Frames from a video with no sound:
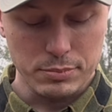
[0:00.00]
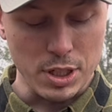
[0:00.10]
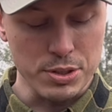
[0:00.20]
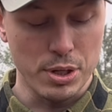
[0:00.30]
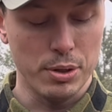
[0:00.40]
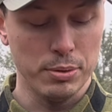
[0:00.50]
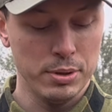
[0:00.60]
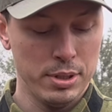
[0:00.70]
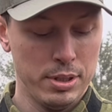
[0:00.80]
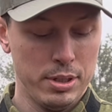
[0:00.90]
So
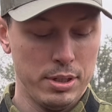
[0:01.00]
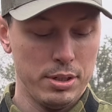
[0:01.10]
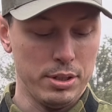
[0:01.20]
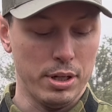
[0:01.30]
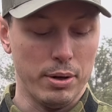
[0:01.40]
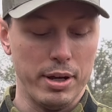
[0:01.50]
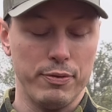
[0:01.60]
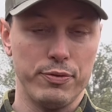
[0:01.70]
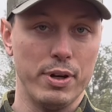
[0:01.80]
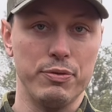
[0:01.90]

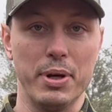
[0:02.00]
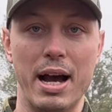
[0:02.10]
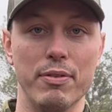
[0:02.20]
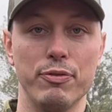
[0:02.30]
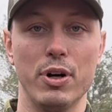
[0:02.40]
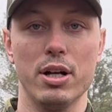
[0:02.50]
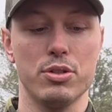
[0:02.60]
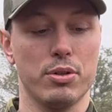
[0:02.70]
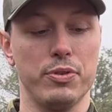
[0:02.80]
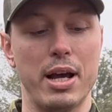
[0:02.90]
if you have the
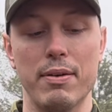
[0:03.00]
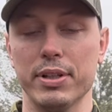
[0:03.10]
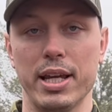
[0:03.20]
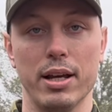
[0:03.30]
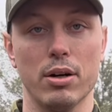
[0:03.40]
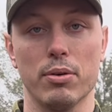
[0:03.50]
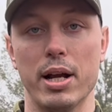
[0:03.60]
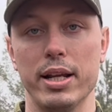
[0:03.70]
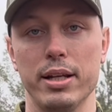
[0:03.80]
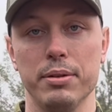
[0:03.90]
funds, or if you have the can
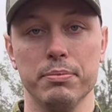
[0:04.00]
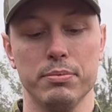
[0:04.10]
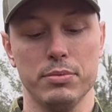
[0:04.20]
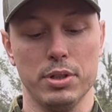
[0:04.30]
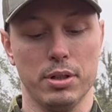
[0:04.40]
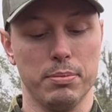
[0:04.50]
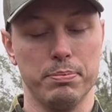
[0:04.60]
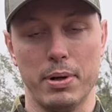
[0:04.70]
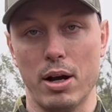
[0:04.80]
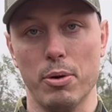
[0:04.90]
already,
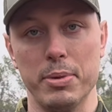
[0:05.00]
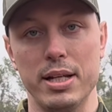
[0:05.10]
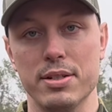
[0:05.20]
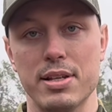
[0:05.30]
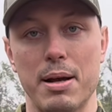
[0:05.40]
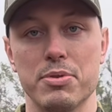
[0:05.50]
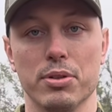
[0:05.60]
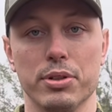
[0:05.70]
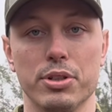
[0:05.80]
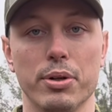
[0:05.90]
by all means,
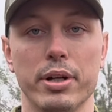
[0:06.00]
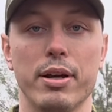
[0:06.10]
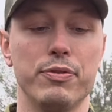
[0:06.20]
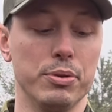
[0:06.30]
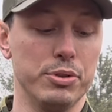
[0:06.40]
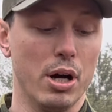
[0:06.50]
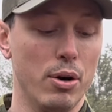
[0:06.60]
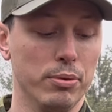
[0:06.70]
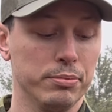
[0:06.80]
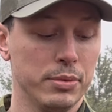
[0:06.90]
absolutely do it. If you
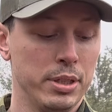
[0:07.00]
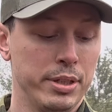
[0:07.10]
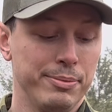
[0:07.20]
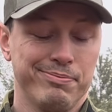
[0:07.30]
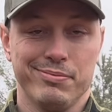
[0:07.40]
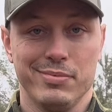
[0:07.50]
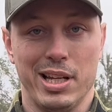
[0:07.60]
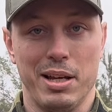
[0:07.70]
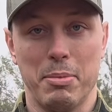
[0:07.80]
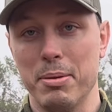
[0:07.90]
don't,
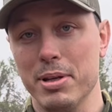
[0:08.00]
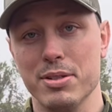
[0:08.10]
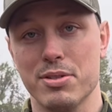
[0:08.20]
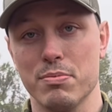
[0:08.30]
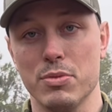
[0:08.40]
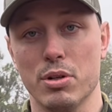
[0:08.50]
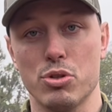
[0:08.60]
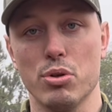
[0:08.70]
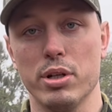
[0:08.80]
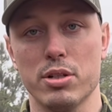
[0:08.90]
and maybe
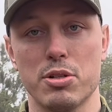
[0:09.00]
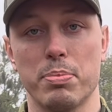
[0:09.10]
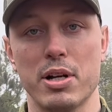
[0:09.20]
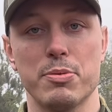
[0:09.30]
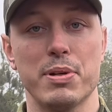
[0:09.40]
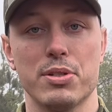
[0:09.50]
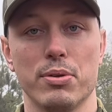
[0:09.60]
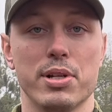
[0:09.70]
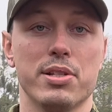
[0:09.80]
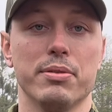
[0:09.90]
shooting a suppressed
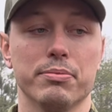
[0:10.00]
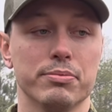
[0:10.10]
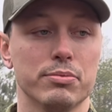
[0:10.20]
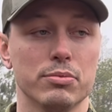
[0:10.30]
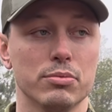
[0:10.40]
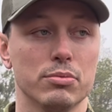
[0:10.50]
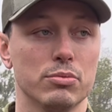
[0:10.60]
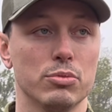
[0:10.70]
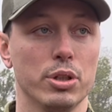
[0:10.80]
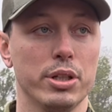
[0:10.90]
pistol isn't
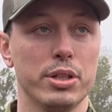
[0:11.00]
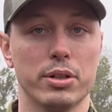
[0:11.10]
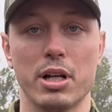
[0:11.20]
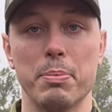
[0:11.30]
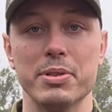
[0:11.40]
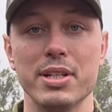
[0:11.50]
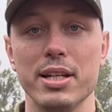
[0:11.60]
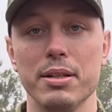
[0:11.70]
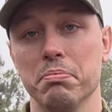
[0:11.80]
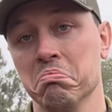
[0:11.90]
really your cup of
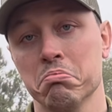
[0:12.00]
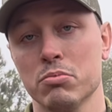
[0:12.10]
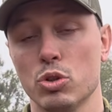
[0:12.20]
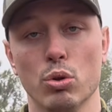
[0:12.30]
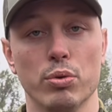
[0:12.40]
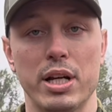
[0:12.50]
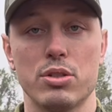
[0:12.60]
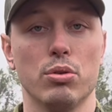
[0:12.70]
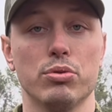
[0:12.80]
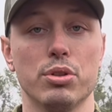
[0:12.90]
tea, cool, that's
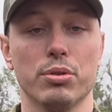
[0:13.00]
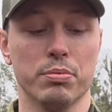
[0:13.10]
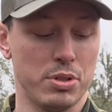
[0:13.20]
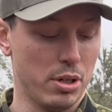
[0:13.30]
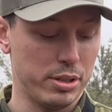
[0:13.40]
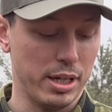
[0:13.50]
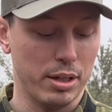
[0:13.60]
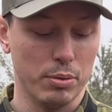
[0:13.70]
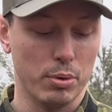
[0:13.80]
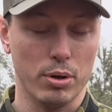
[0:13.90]
cool too. It's not the end of
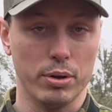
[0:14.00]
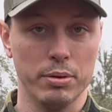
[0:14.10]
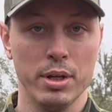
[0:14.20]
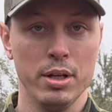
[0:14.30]
the world.